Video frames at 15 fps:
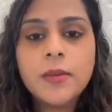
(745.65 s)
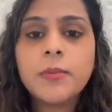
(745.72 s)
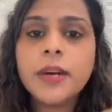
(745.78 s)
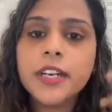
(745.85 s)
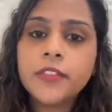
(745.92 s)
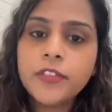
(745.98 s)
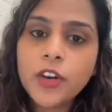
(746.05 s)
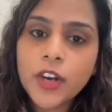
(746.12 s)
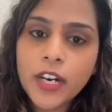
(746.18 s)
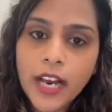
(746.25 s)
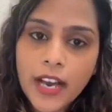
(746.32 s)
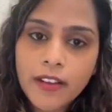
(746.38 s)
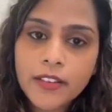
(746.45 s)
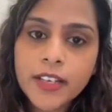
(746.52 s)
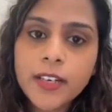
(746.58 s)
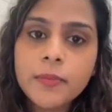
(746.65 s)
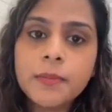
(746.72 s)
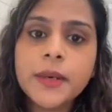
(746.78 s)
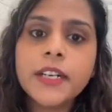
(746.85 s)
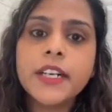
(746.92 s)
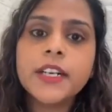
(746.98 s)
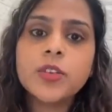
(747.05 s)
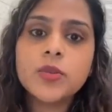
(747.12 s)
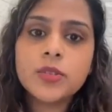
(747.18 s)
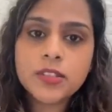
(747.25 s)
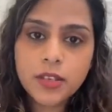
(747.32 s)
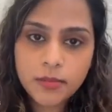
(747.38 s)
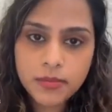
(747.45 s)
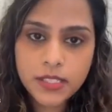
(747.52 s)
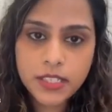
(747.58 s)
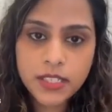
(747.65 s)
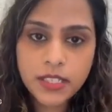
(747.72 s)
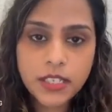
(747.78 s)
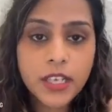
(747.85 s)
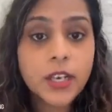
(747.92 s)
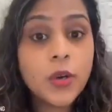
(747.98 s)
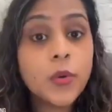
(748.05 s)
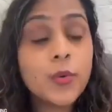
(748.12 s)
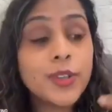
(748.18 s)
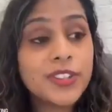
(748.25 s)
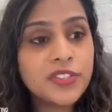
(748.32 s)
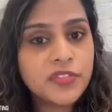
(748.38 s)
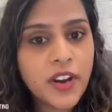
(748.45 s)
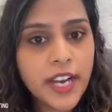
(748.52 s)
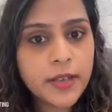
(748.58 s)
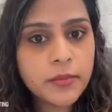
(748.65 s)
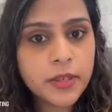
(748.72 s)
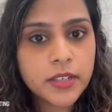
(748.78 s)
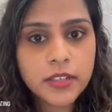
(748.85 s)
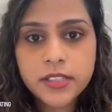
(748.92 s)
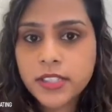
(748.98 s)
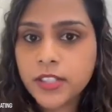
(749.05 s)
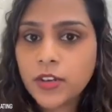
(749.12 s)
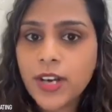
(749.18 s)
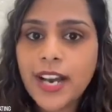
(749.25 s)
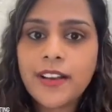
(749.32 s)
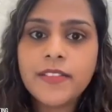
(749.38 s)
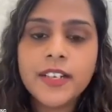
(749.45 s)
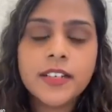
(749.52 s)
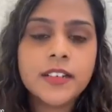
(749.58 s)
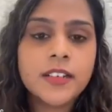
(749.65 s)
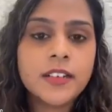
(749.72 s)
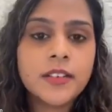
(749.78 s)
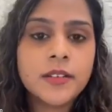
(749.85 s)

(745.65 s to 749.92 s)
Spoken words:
But if you are having a potato sabzi with fibers, you're having a